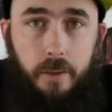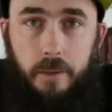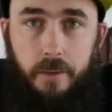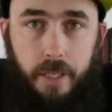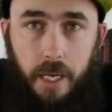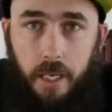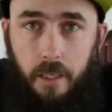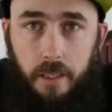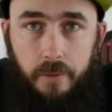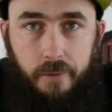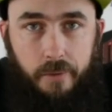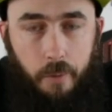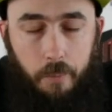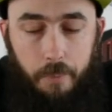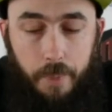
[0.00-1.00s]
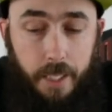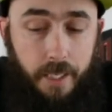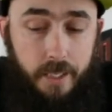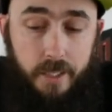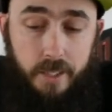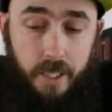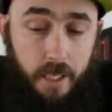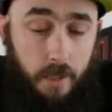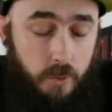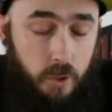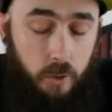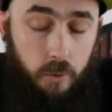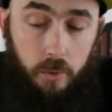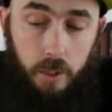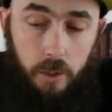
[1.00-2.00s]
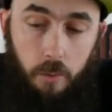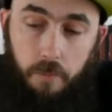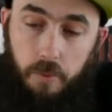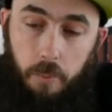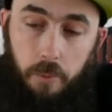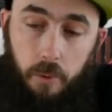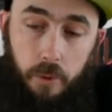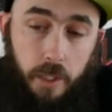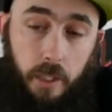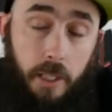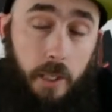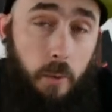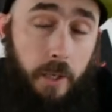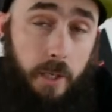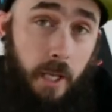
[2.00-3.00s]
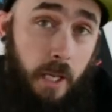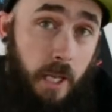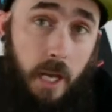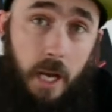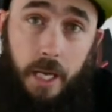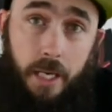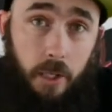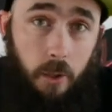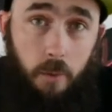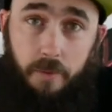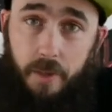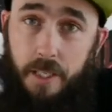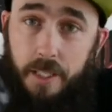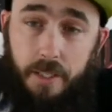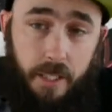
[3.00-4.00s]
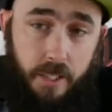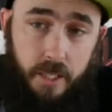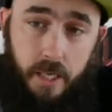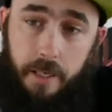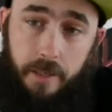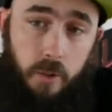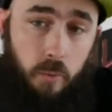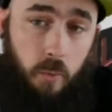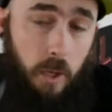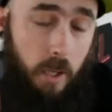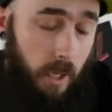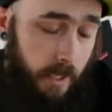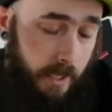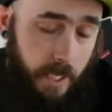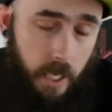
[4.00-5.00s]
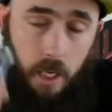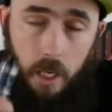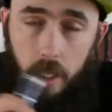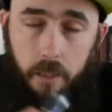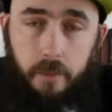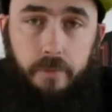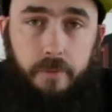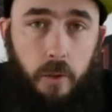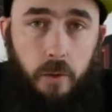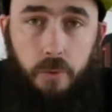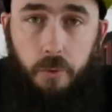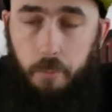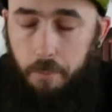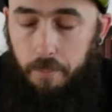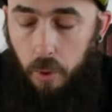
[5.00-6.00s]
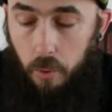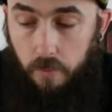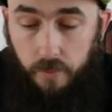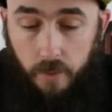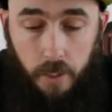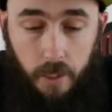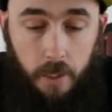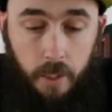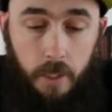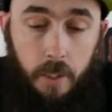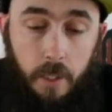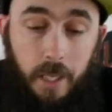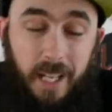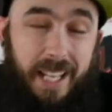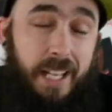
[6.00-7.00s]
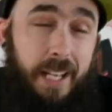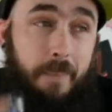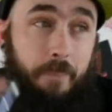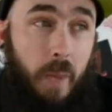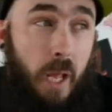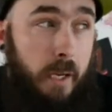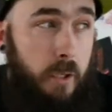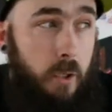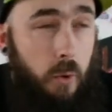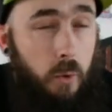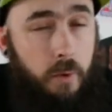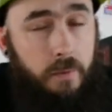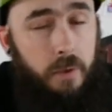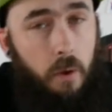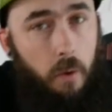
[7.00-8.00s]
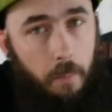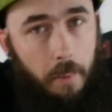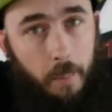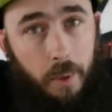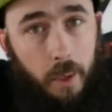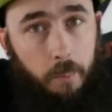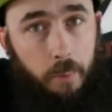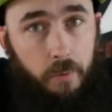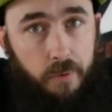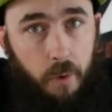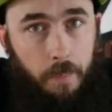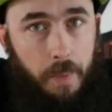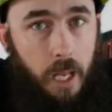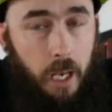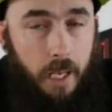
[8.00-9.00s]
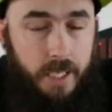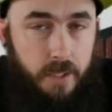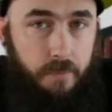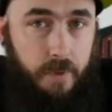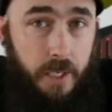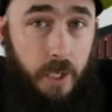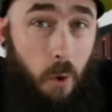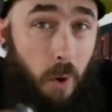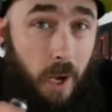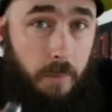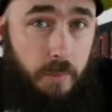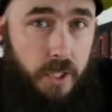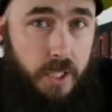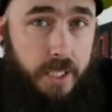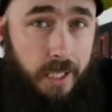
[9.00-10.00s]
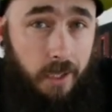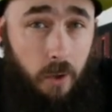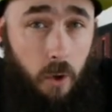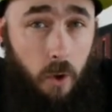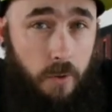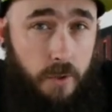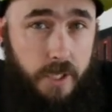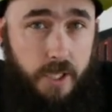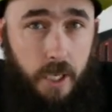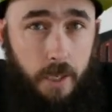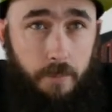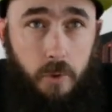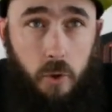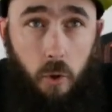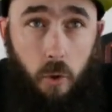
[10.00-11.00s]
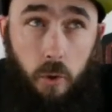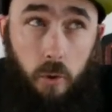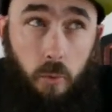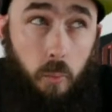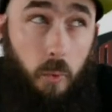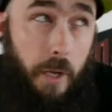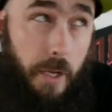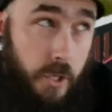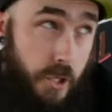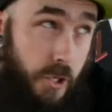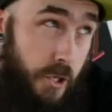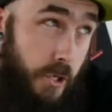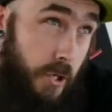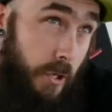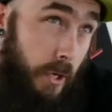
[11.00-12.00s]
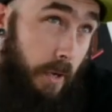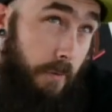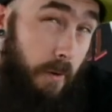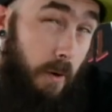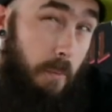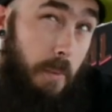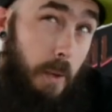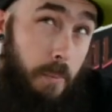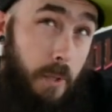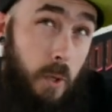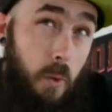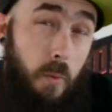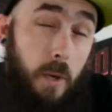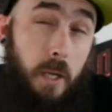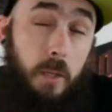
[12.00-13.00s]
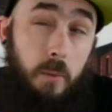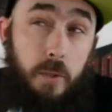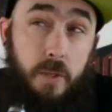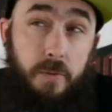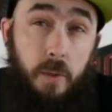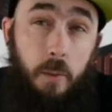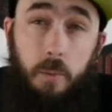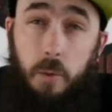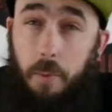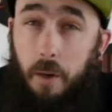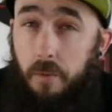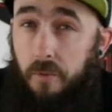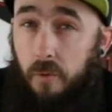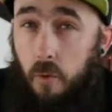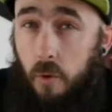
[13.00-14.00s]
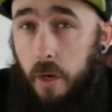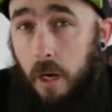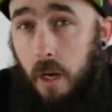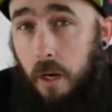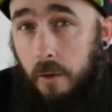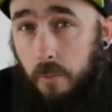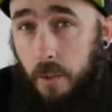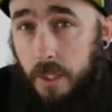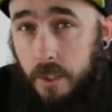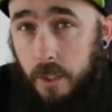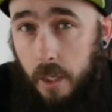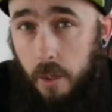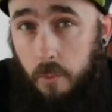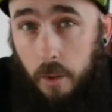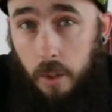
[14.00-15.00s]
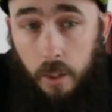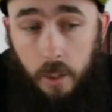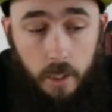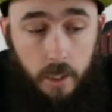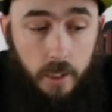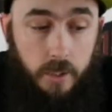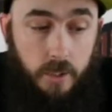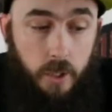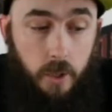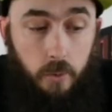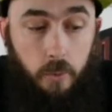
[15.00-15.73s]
10 daily from me, because I absolutely love the bloody liquid and I love it in this kit as well. I can't fault them both. And I don't know if you remember, but from that last video, I'm still on the same coil, which, remember correctly, was filmed about 4.5 weeks ago. So